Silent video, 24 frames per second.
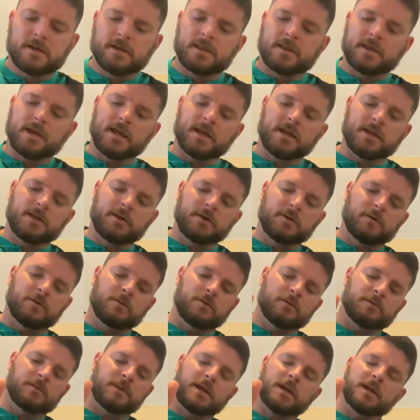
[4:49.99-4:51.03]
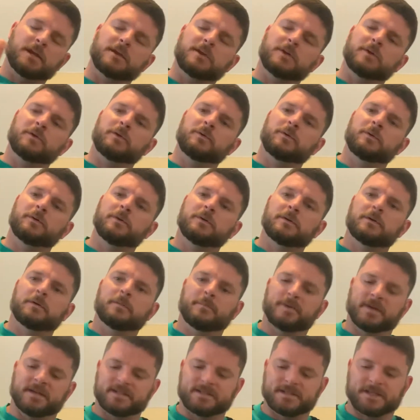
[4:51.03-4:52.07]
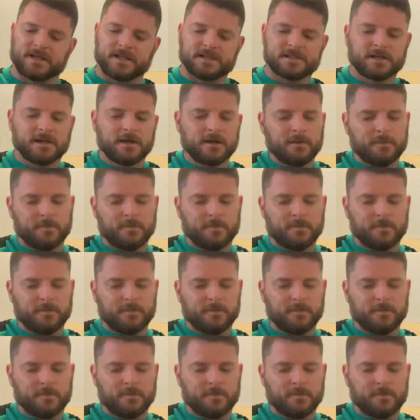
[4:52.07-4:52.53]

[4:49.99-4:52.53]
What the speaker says: Thank you, Pete says,